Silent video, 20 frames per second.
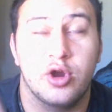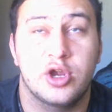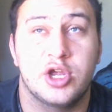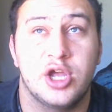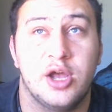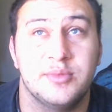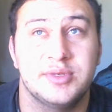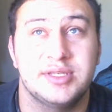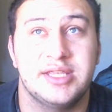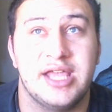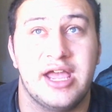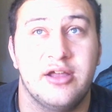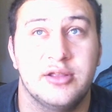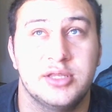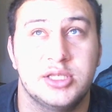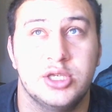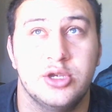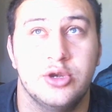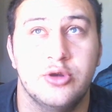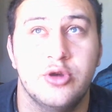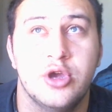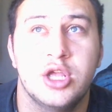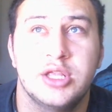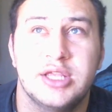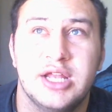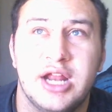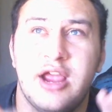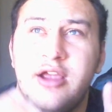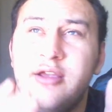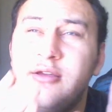it comes down to,
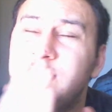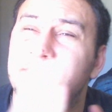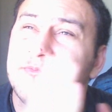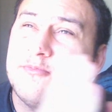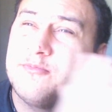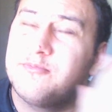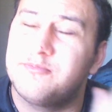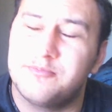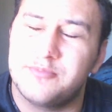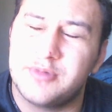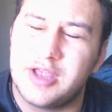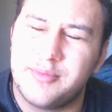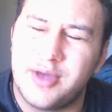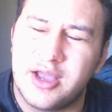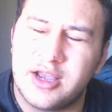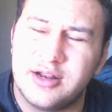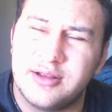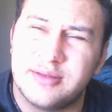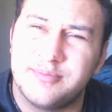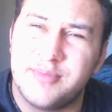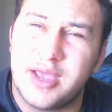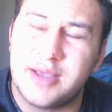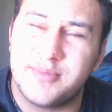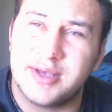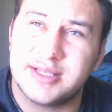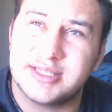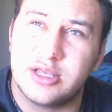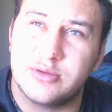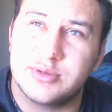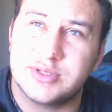am I going to make
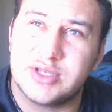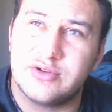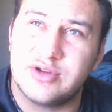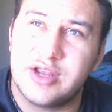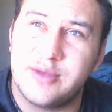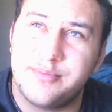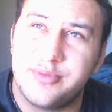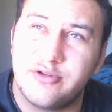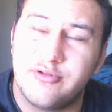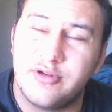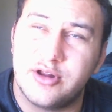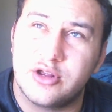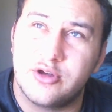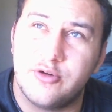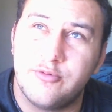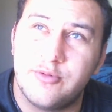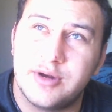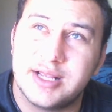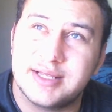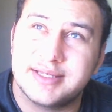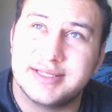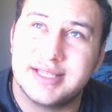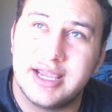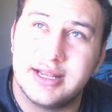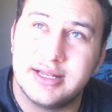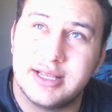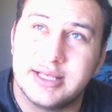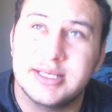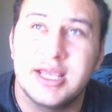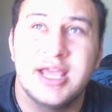myself sound hypocritical when I say
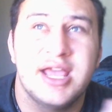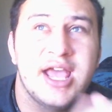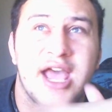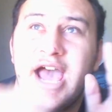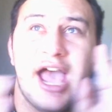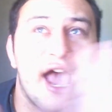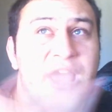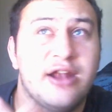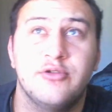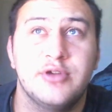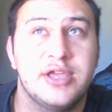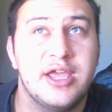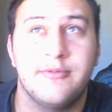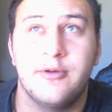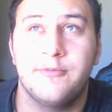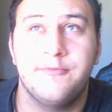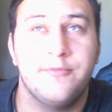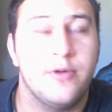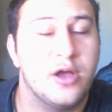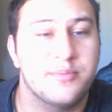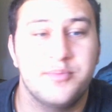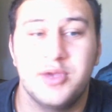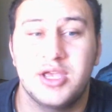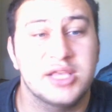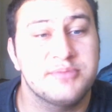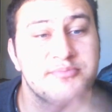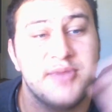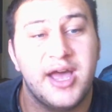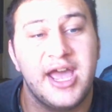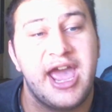this? I don't give a fuck
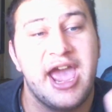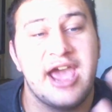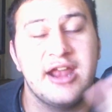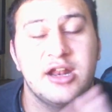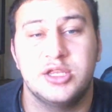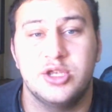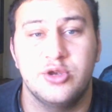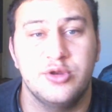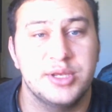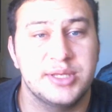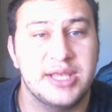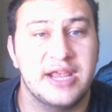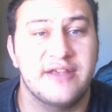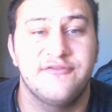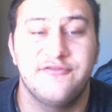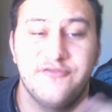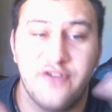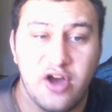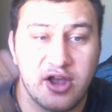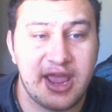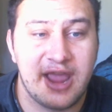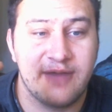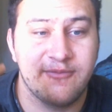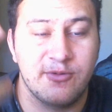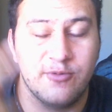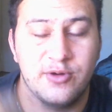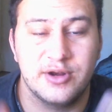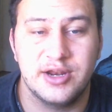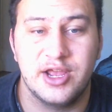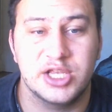because my attitude is like fuck
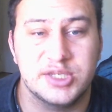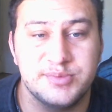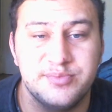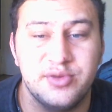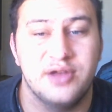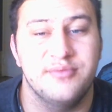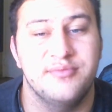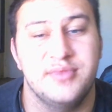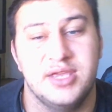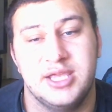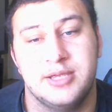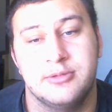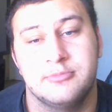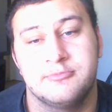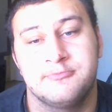everyone else but me.